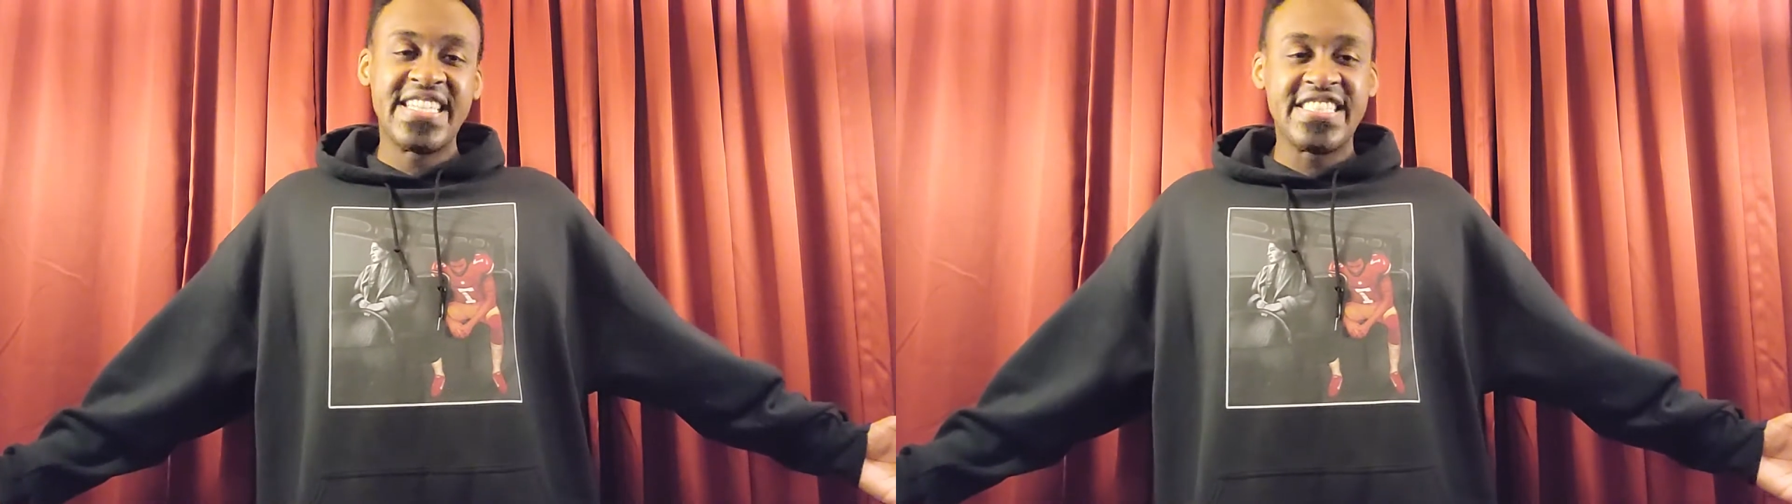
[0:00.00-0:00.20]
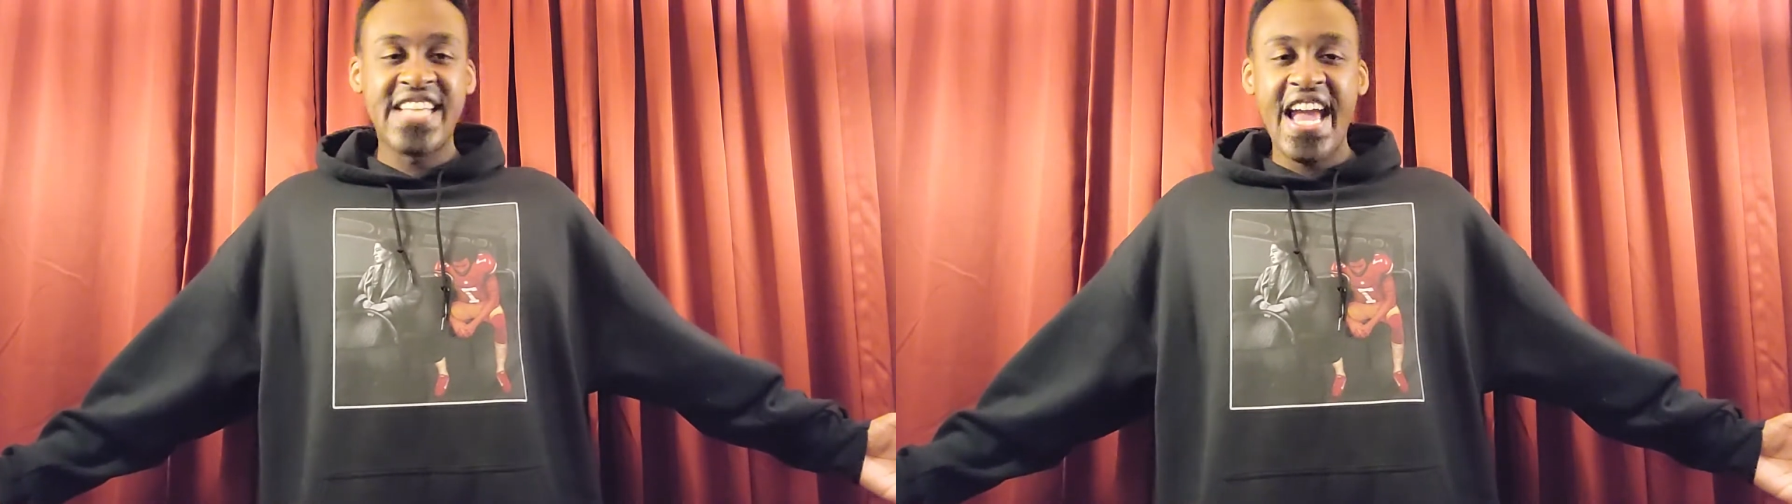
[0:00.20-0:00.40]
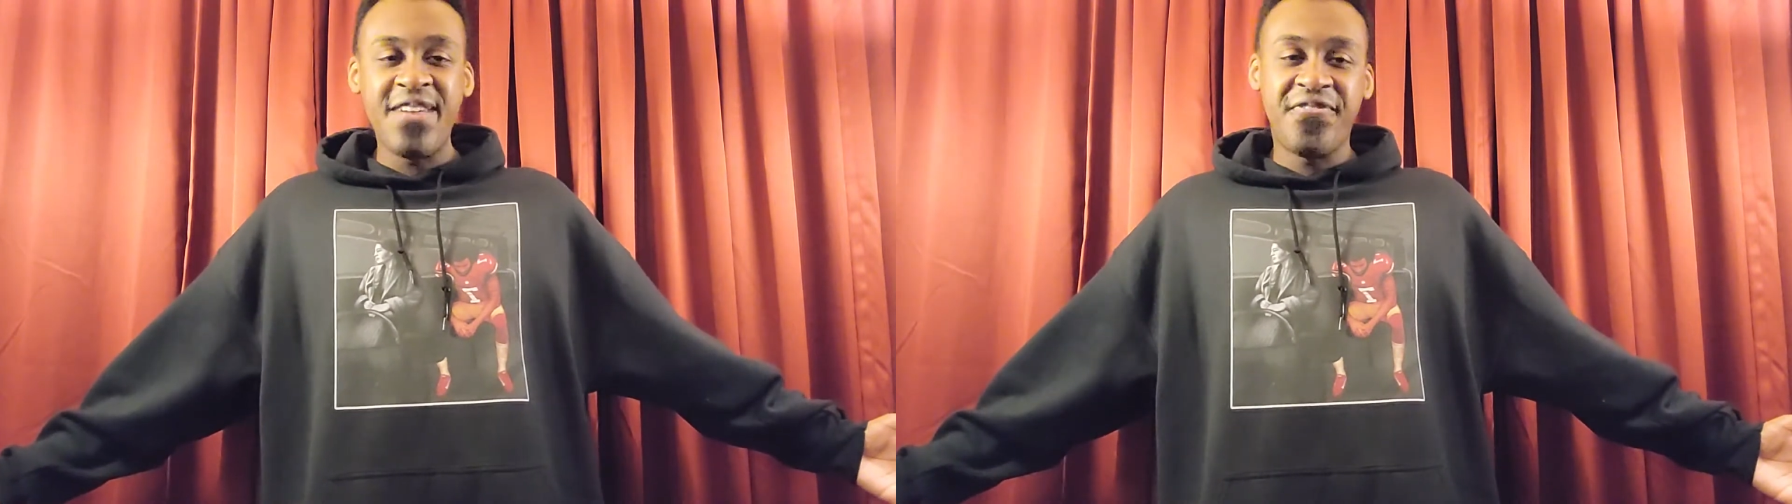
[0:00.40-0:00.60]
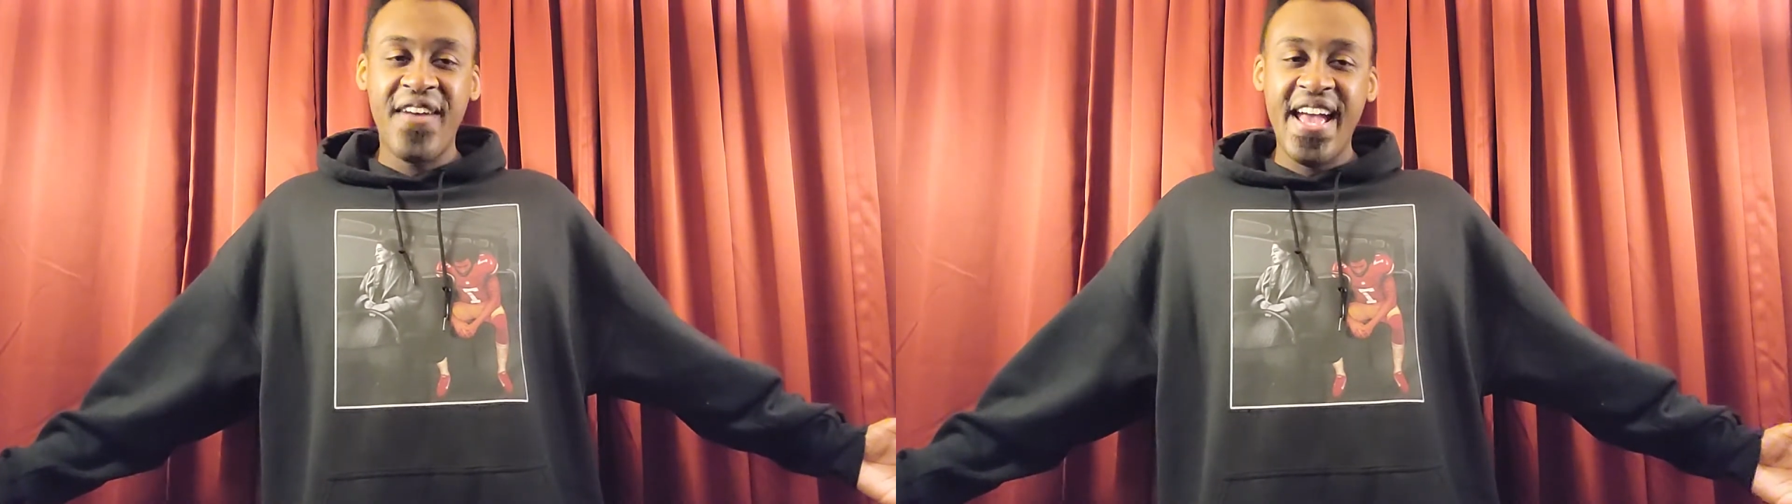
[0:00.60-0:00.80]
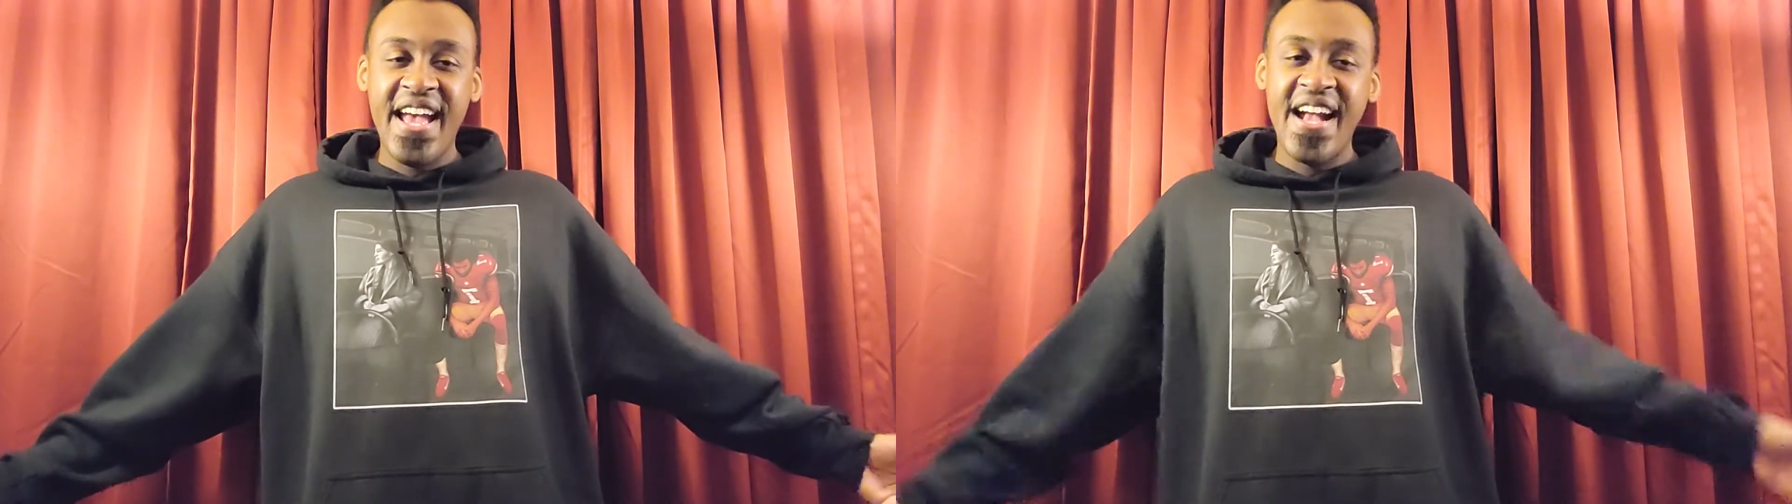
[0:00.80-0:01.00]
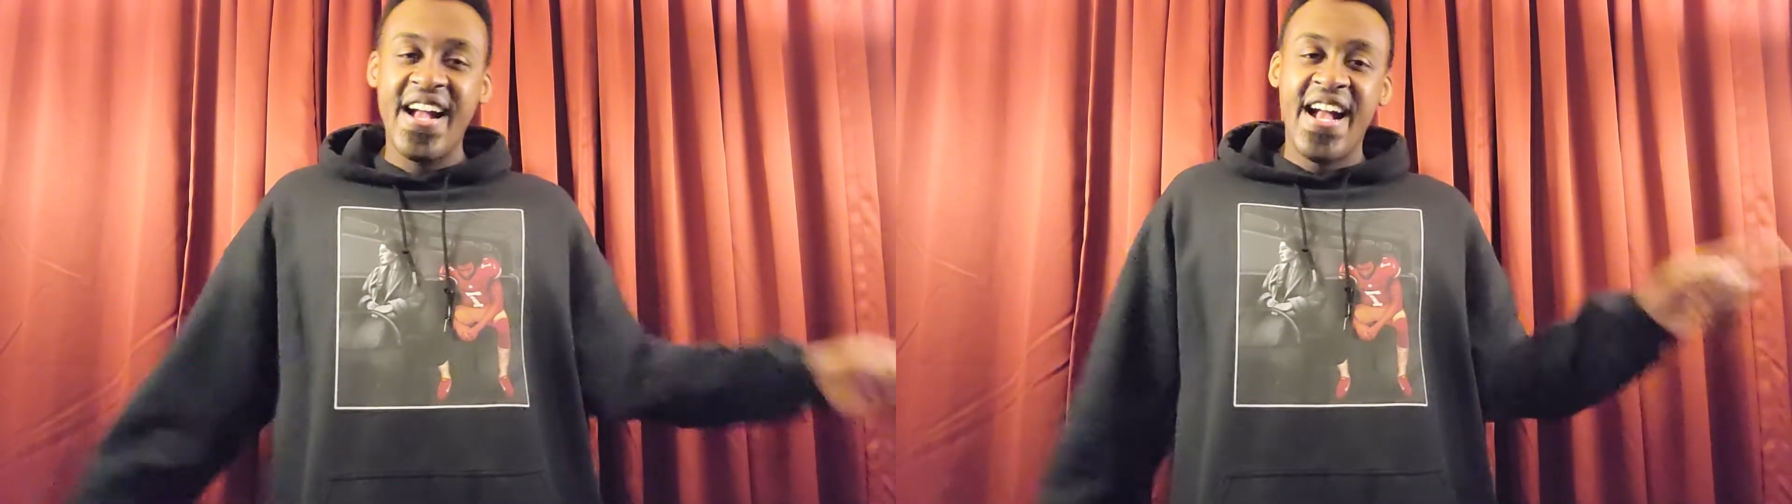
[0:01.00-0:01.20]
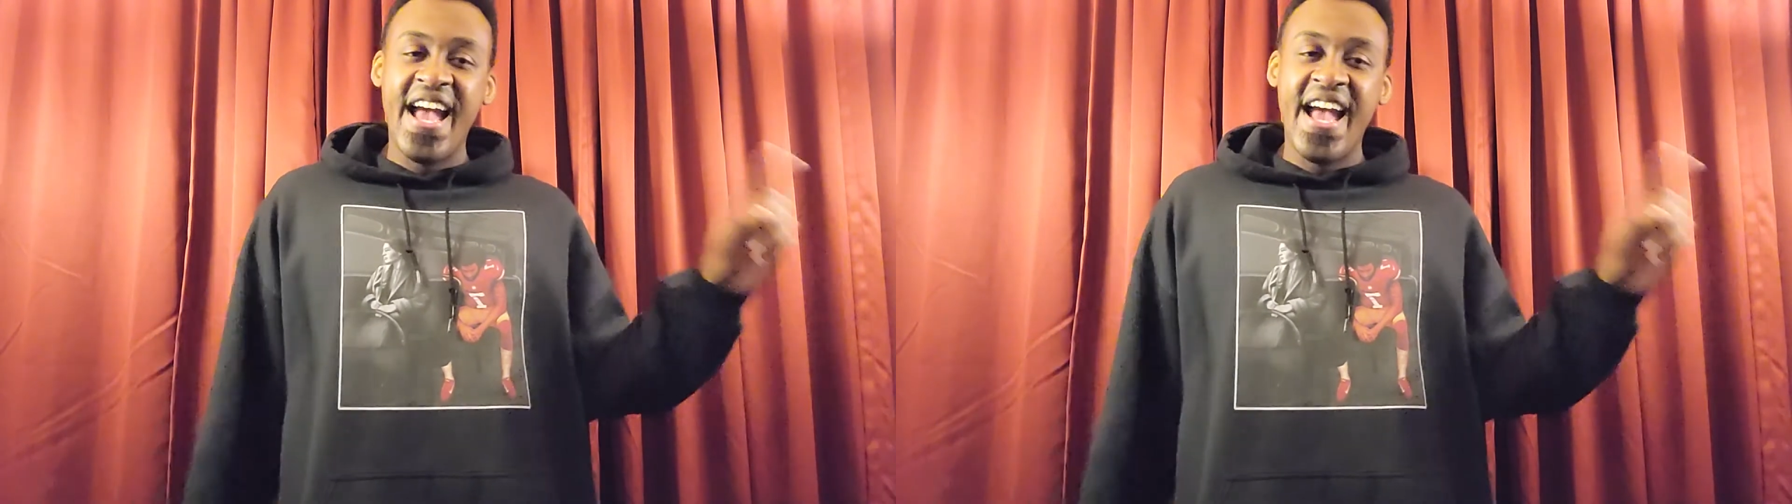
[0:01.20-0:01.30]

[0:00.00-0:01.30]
state fair